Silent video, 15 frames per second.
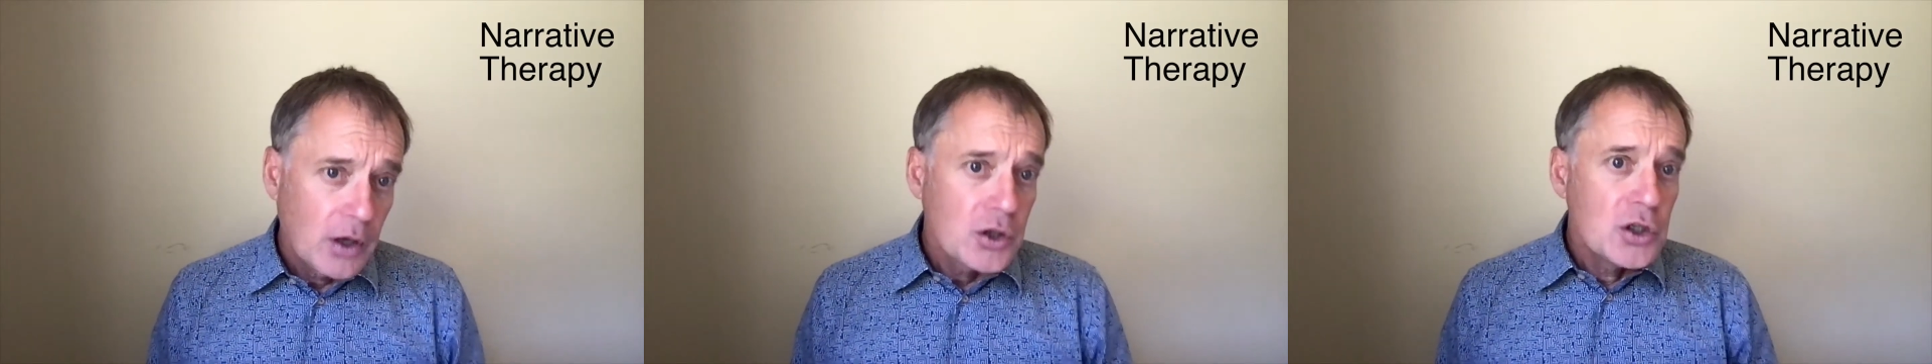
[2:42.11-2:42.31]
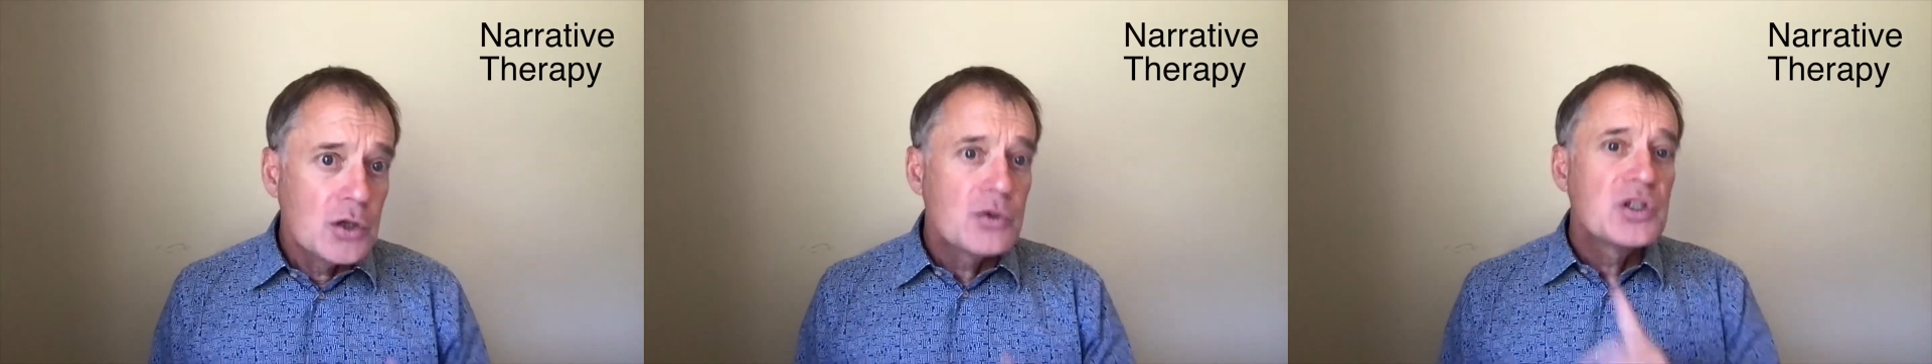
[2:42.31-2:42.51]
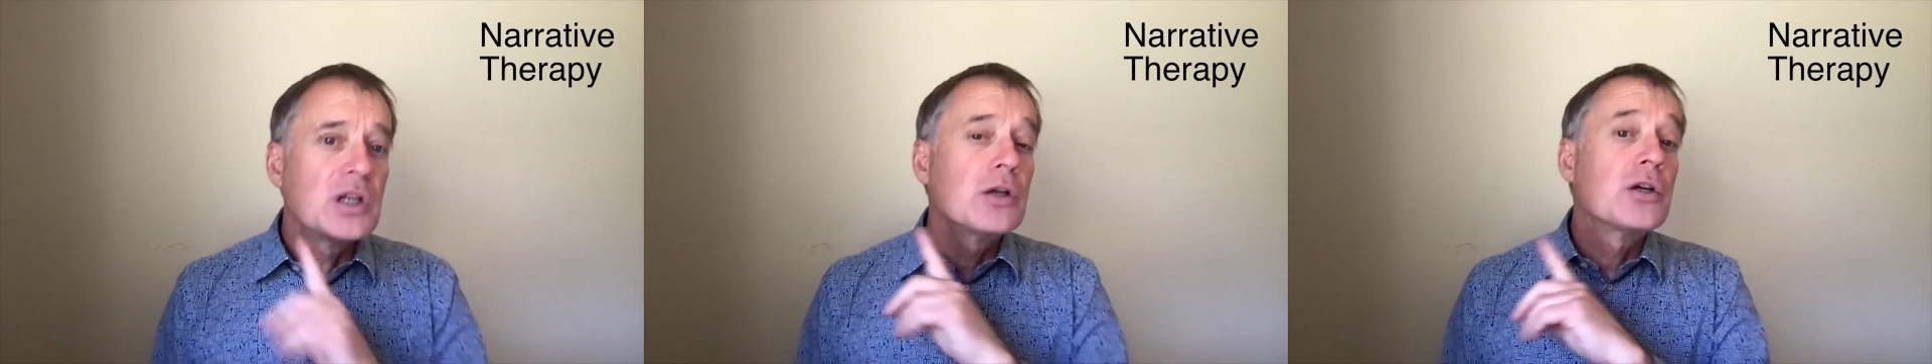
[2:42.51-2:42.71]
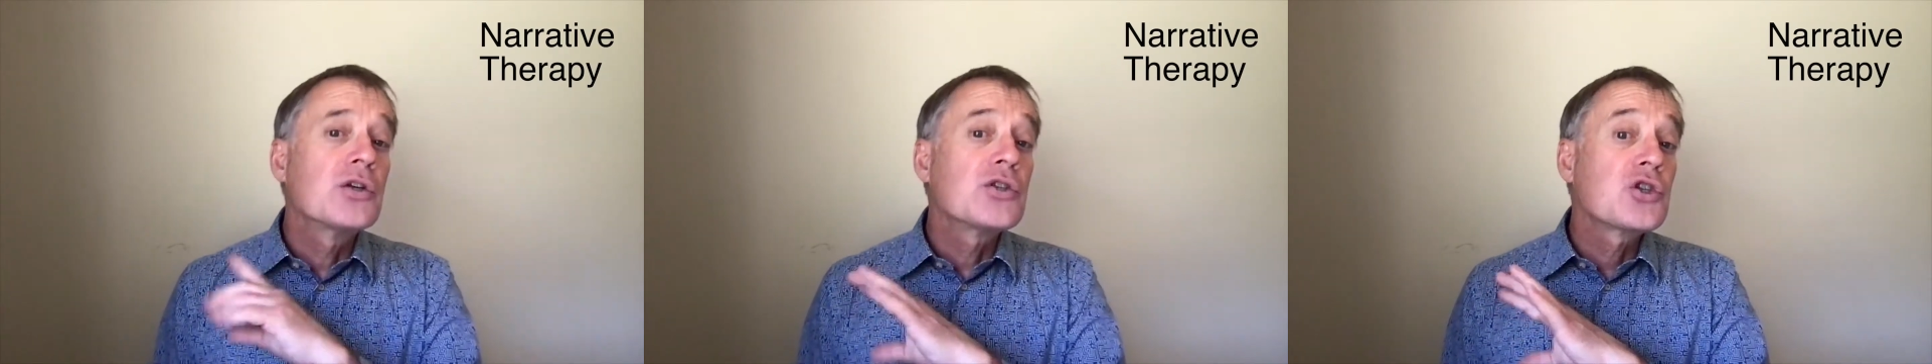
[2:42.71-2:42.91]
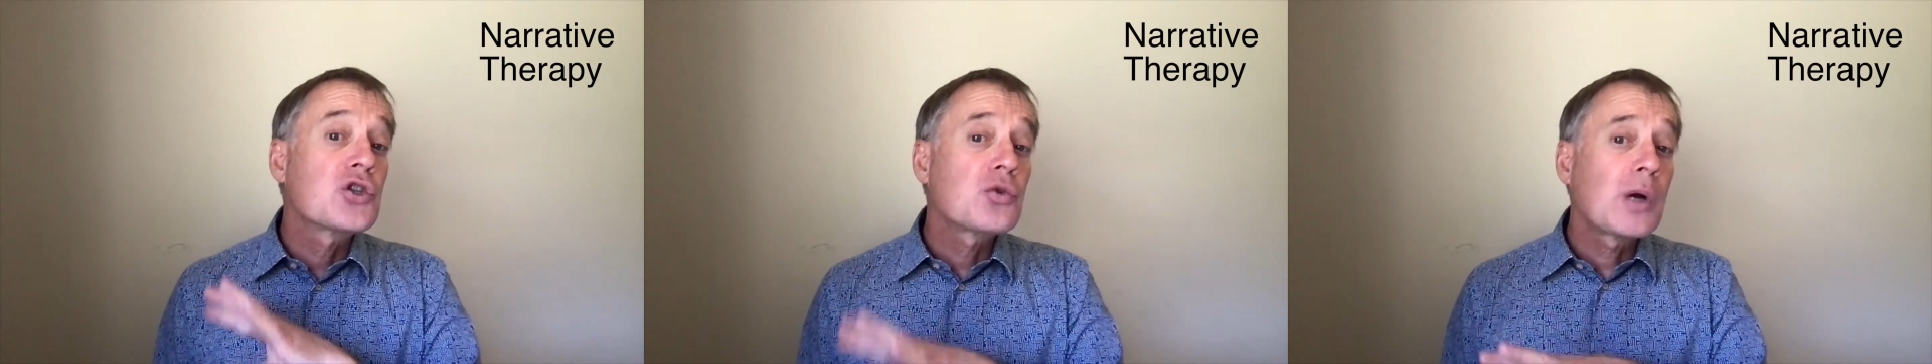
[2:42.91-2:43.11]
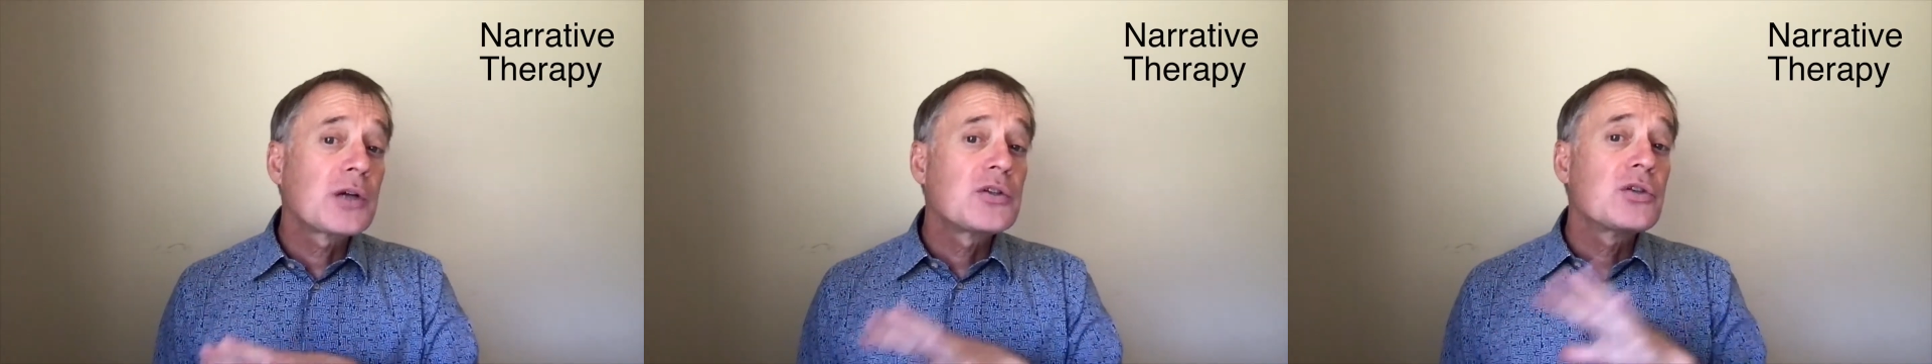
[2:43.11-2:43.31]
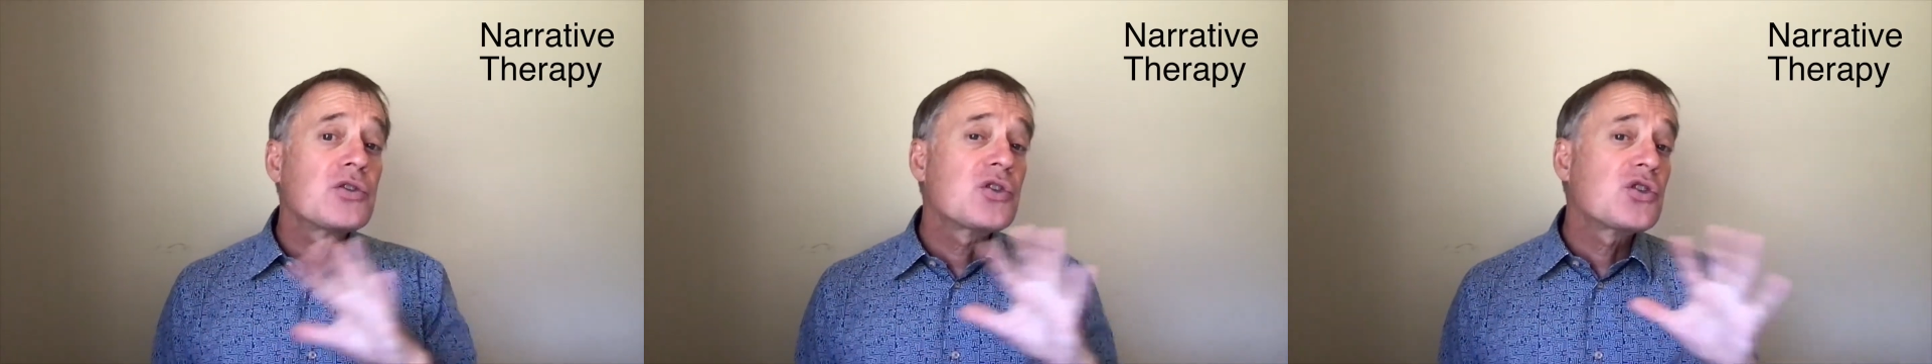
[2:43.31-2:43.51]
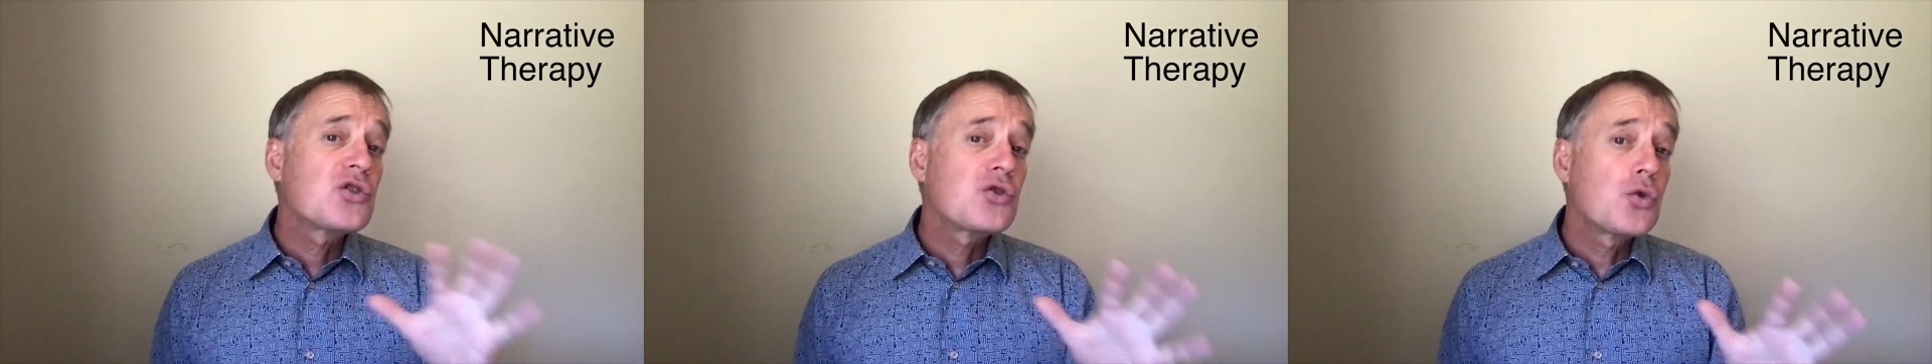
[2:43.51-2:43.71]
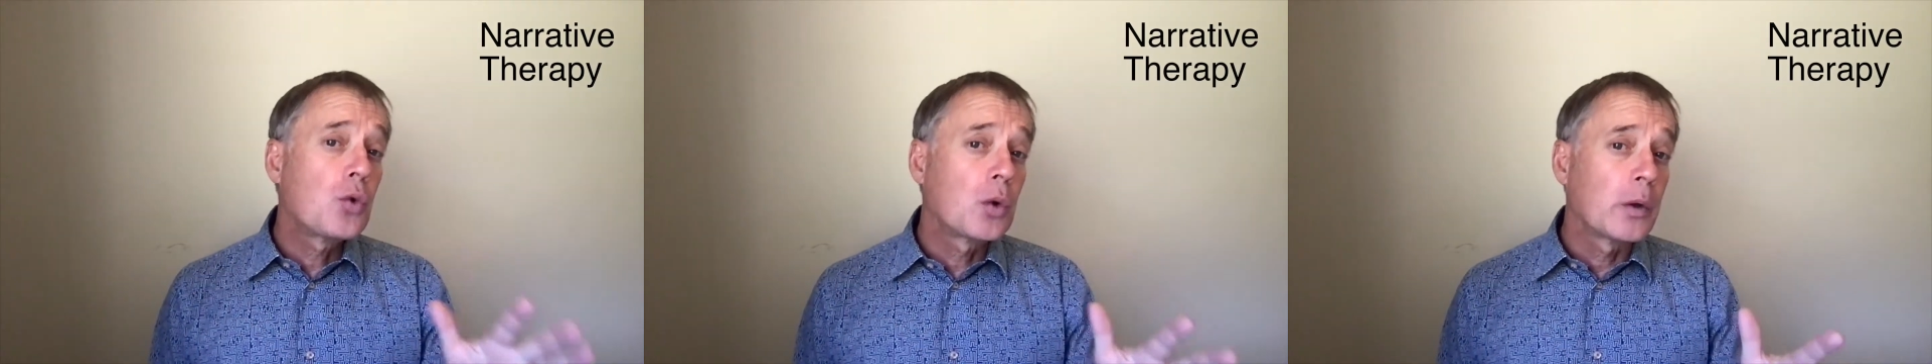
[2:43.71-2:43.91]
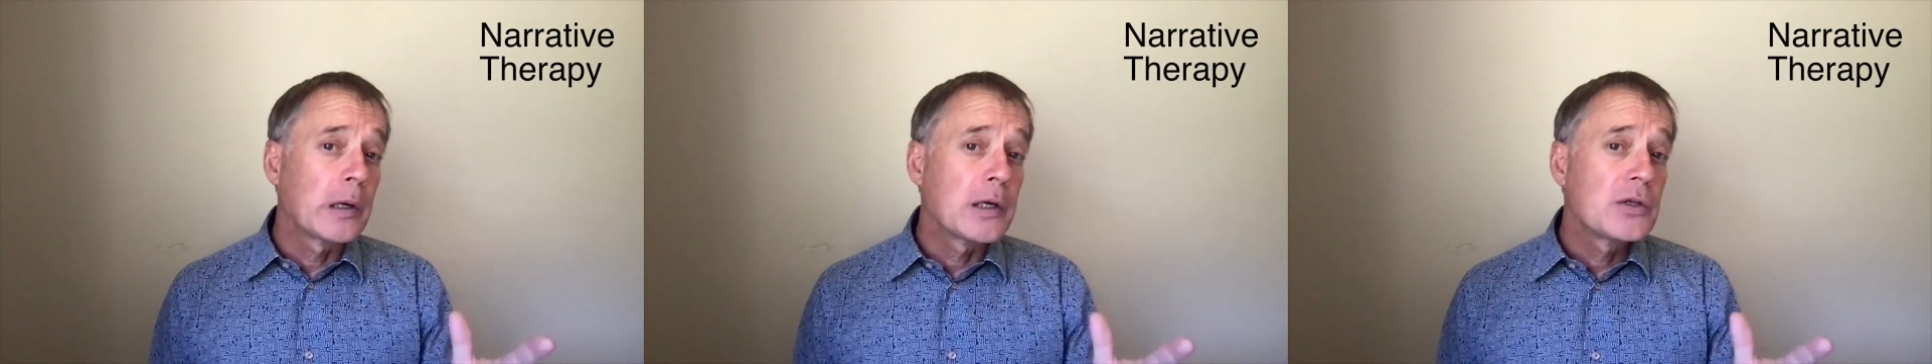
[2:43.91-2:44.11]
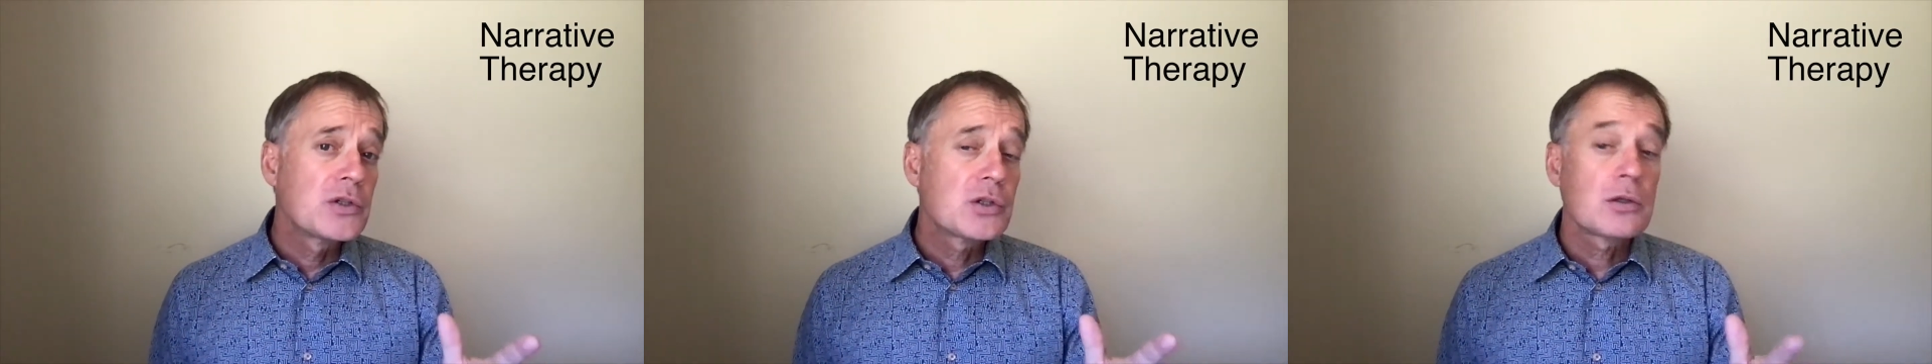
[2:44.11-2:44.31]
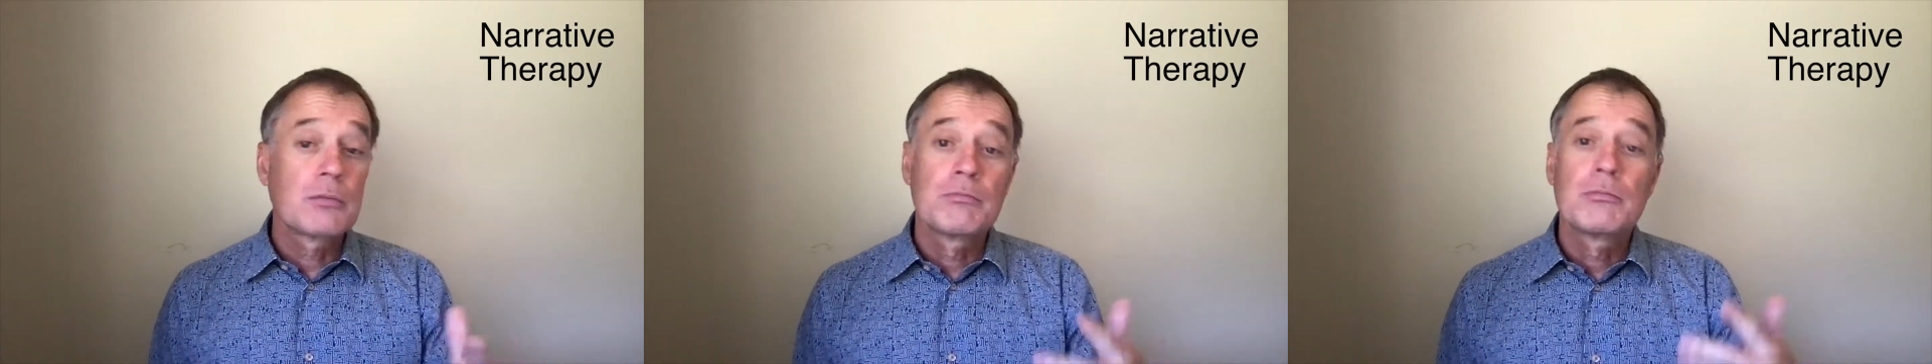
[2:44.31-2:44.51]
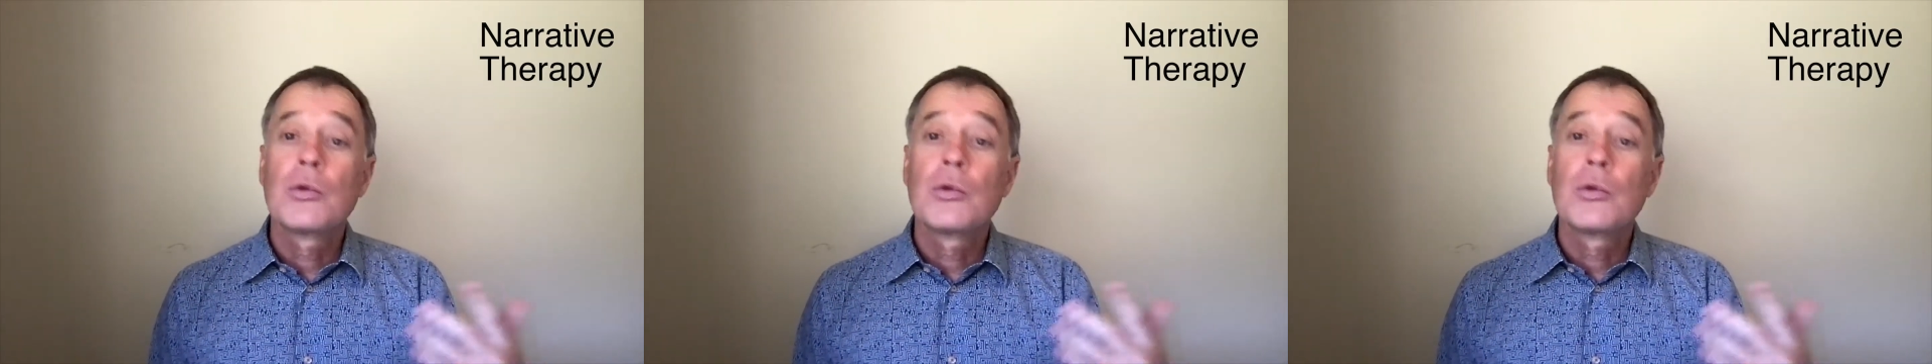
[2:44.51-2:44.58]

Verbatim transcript: using constructed stories